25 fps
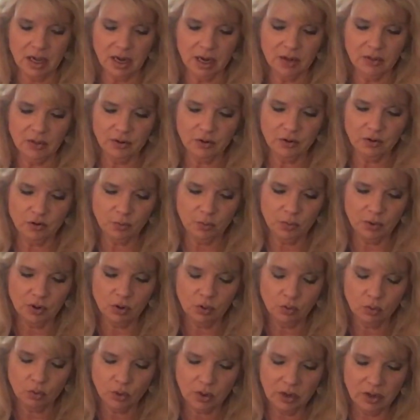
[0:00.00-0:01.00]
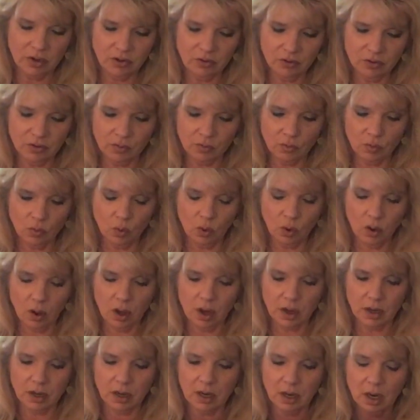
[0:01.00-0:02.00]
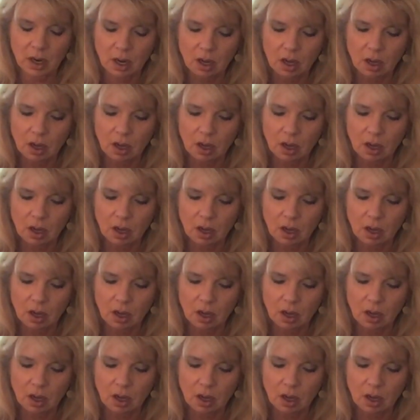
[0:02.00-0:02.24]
and there's been a recent one,